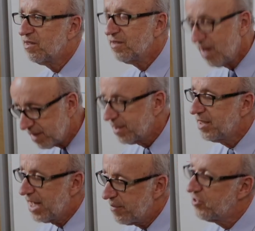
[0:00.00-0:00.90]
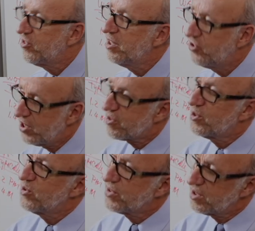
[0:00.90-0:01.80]
not to damage the adjacent
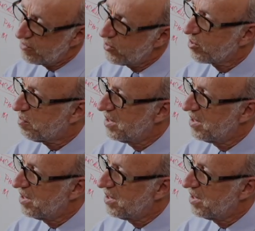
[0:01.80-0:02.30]
tooth in the first